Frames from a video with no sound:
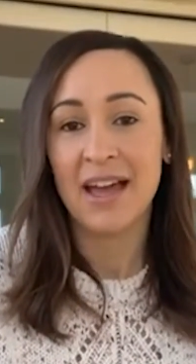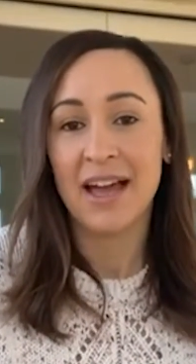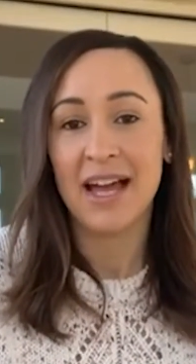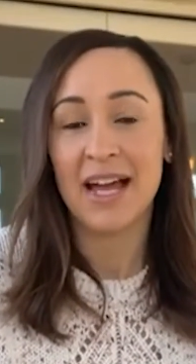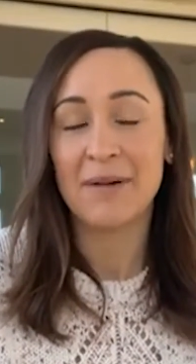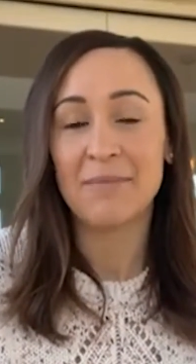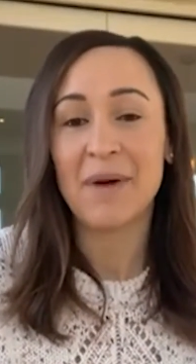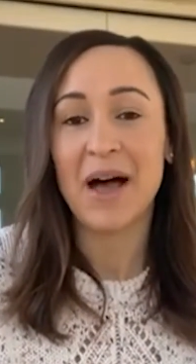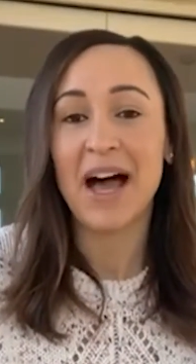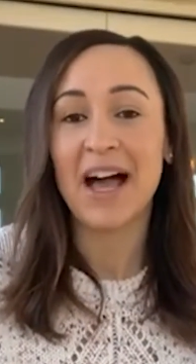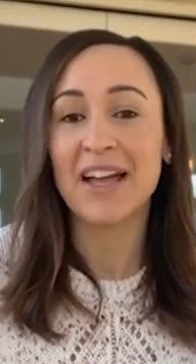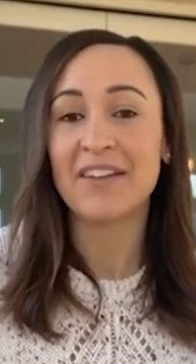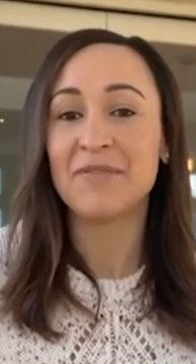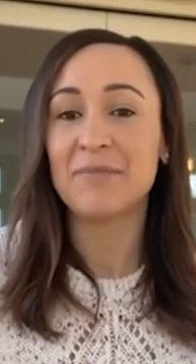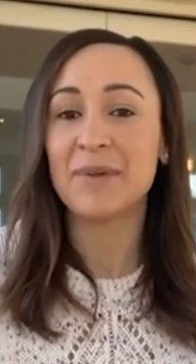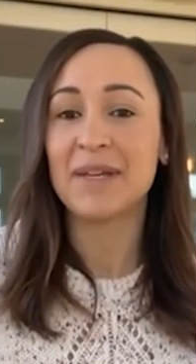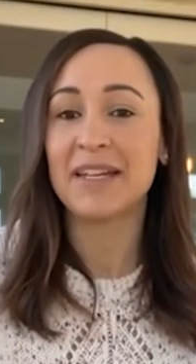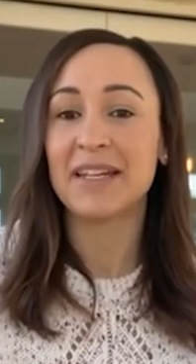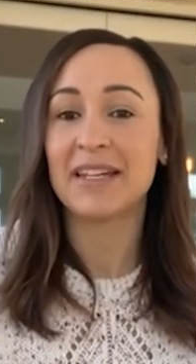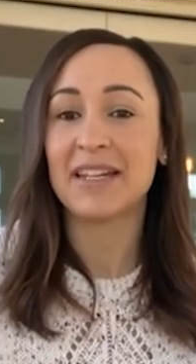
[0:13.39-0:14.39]
Um, I've
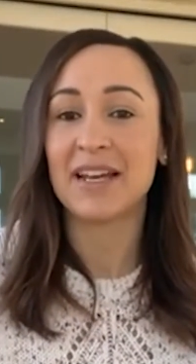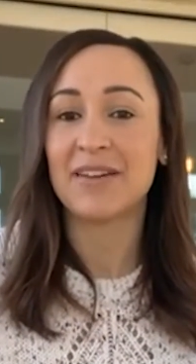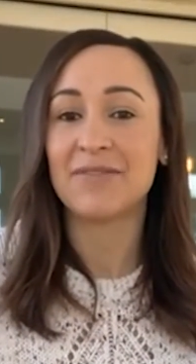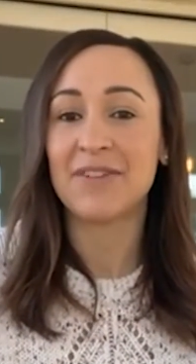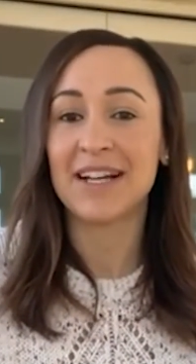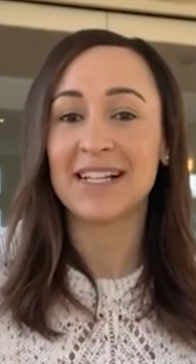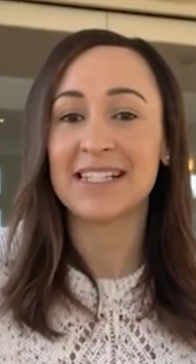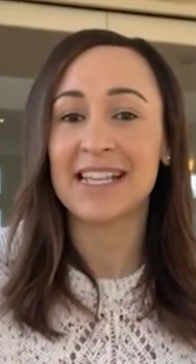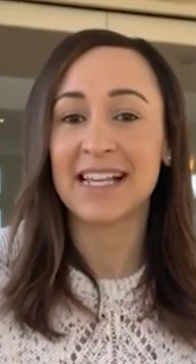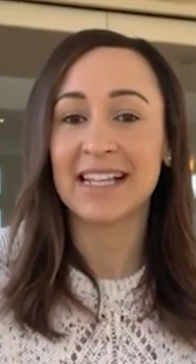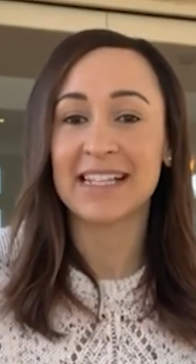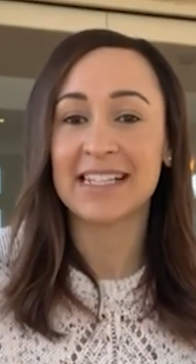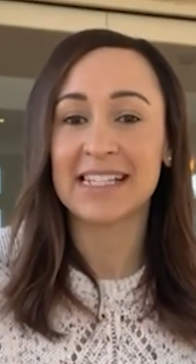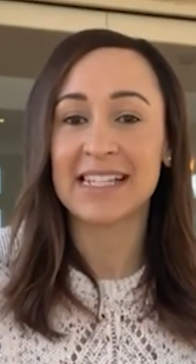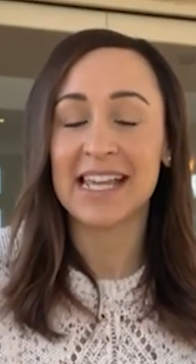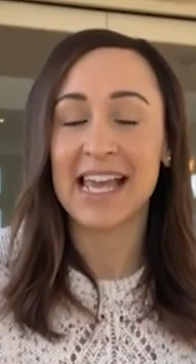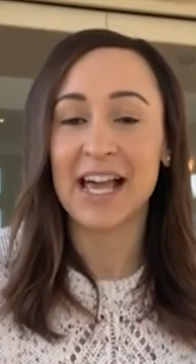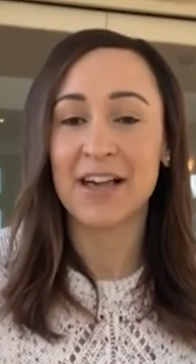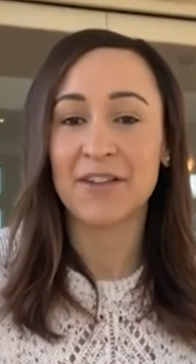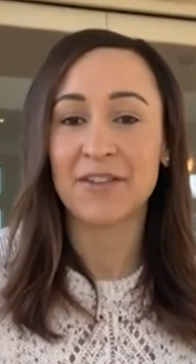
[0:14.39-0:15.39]
been a
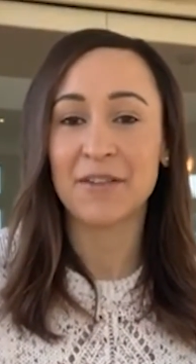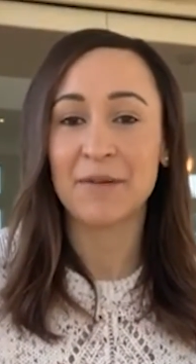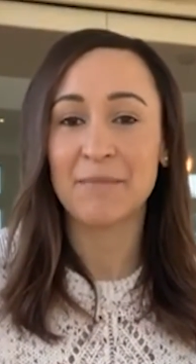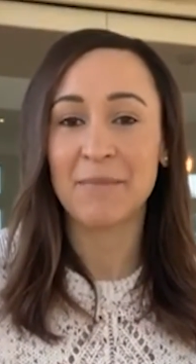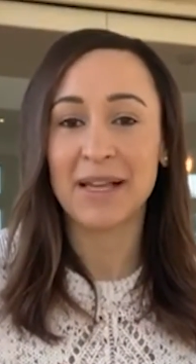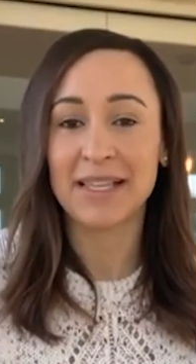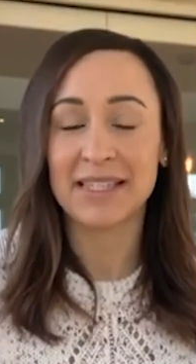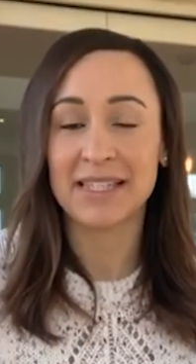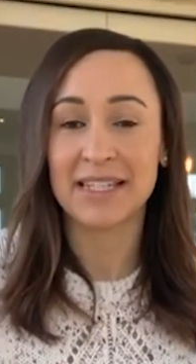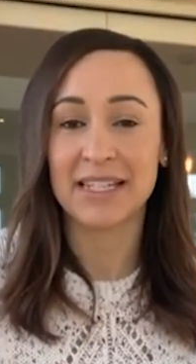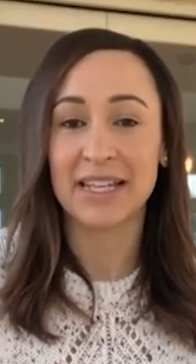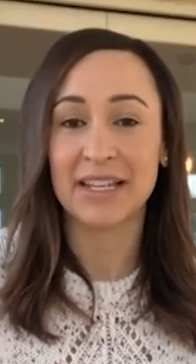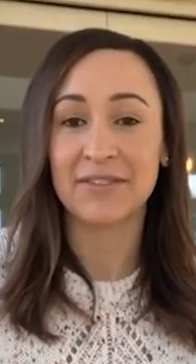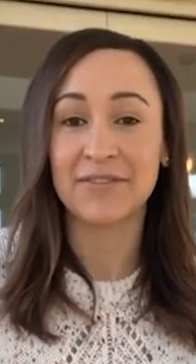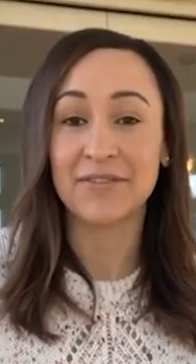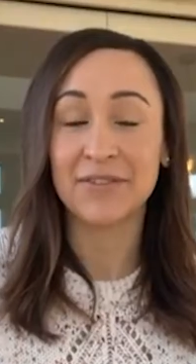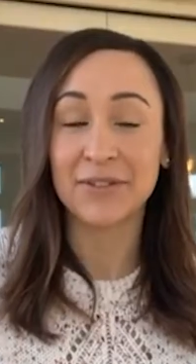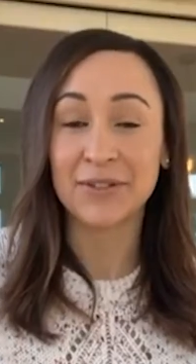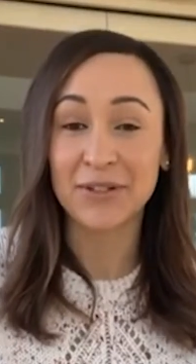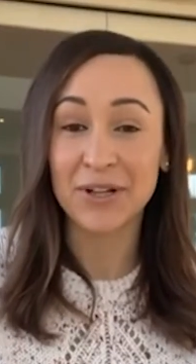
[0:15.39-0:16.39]
Vitality Health Ambassador
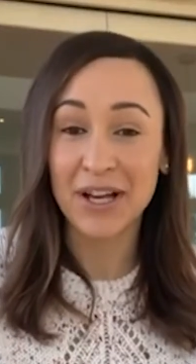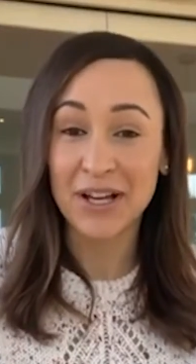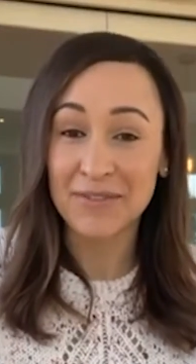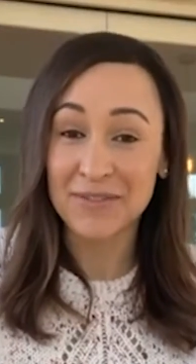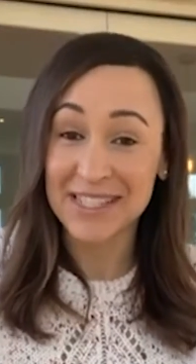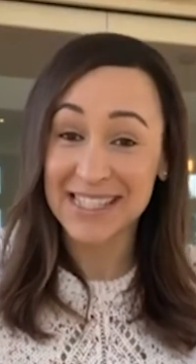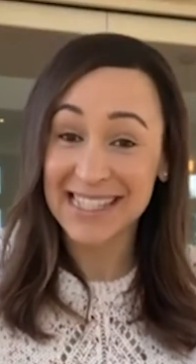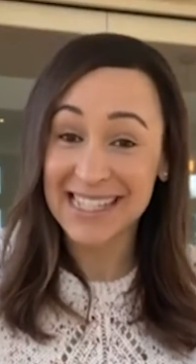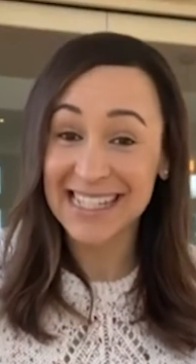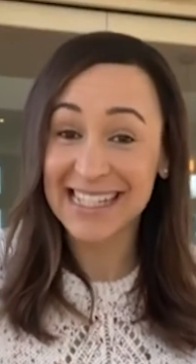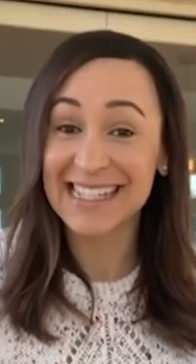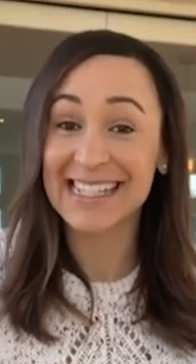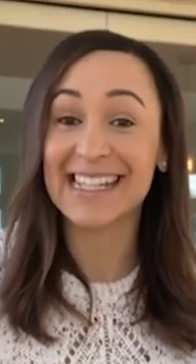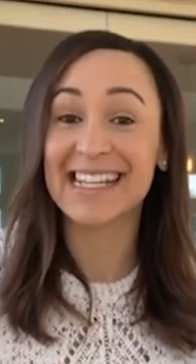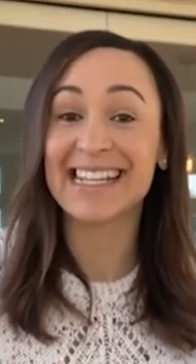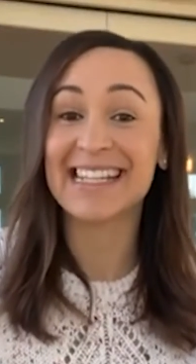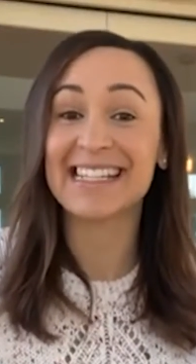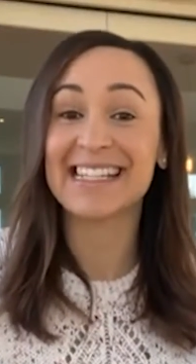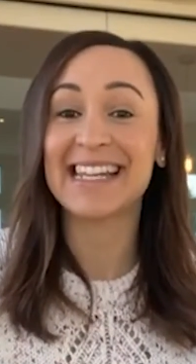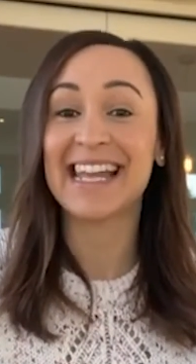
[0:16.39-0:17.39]
for over six
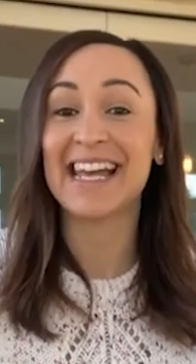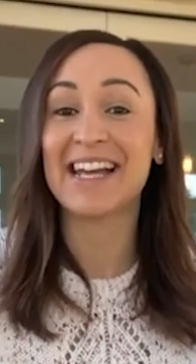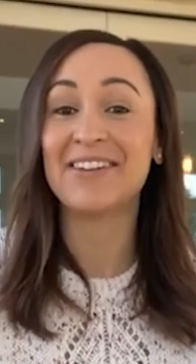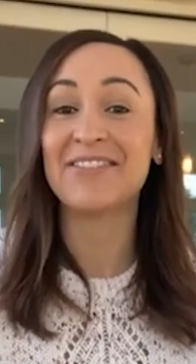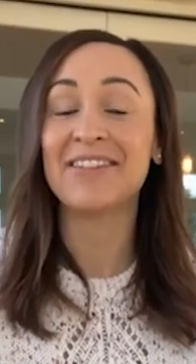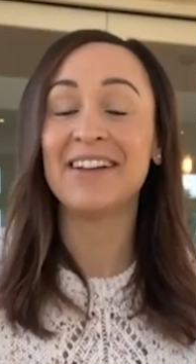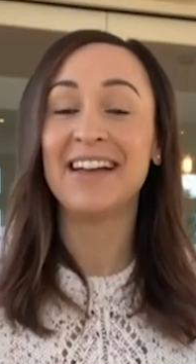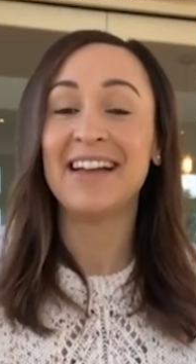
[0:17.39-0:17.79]
years now,